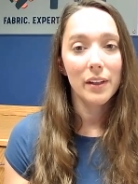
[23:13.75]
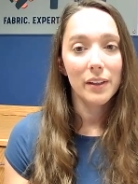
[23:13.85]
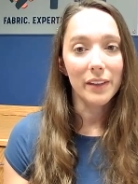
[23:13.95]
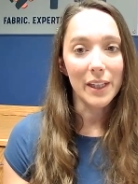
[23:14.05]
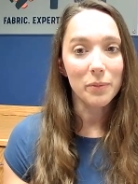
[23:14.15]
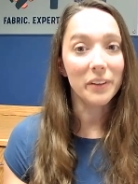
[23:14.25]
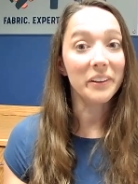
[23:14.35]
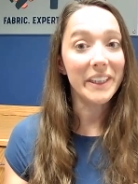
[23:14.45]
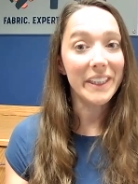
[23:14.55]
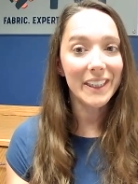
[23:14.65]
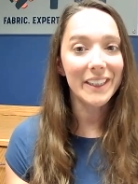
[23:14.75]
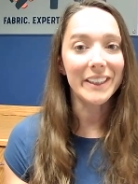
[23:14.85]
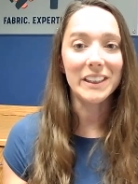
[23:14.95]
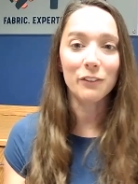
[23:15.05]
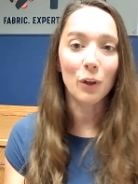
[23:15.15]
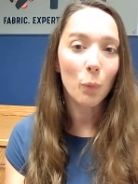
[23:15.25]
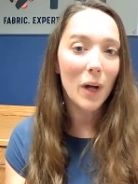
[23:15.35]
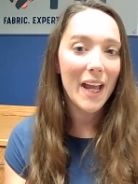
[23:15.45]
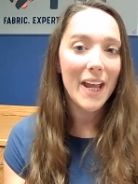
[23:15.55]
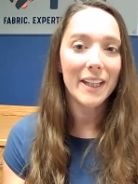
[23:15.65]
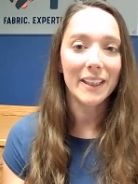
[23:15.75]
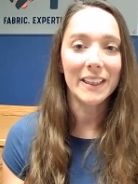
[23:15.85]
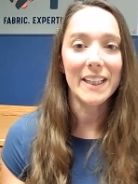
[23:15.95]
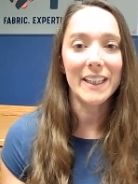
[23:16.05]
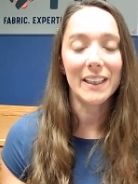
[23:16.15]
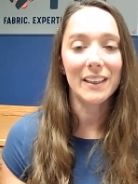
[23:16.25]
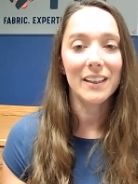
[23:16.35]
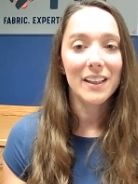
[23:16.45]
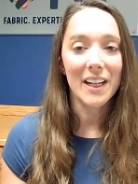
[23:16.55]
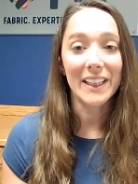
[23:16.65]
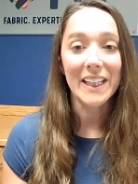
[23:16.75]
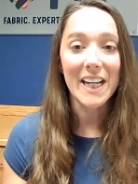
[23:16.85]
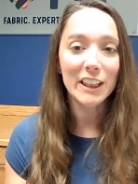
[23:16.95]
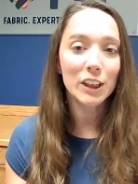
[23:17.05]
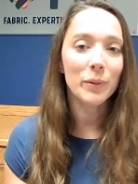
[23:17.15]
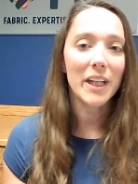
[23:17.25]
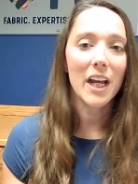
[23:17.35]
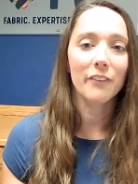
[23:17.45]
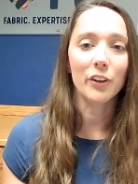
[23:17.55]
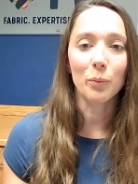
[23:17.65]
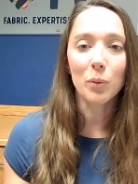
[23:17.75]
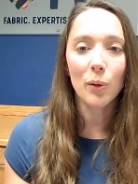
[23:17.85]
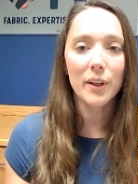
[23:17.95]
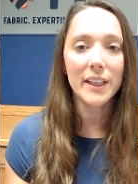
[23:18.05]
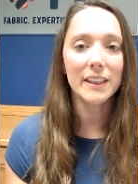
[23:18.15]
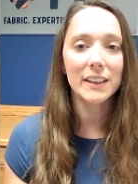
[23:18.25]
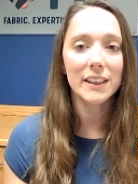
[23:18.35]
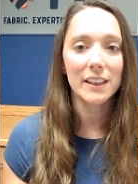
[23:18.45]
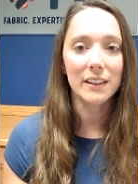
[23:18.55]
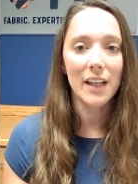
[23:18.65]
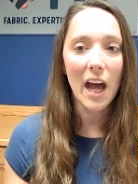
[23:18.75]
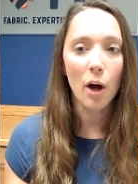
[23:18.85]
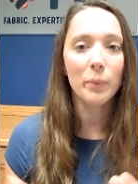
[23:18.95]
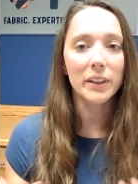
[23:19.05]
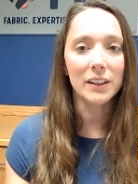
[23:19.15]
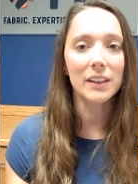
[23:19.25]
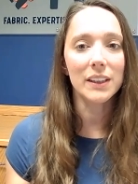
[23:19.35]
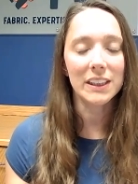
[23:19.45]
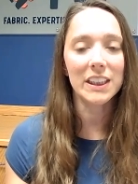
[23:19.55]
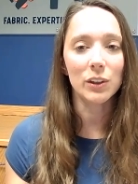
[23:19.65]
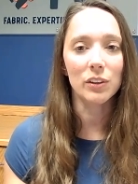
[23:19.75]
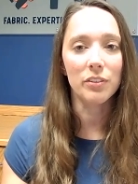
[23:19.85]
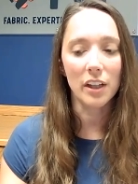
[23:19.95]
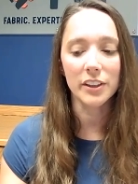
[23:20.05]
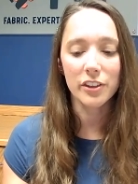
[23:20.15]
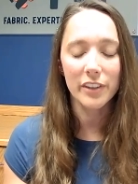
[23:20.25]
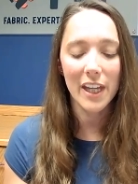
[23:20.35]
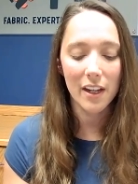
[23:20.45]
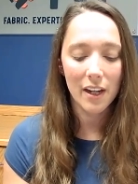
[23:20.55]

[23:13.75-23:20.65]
like leading in a different way and getting engagement out of your employees and helping to continue to foster that,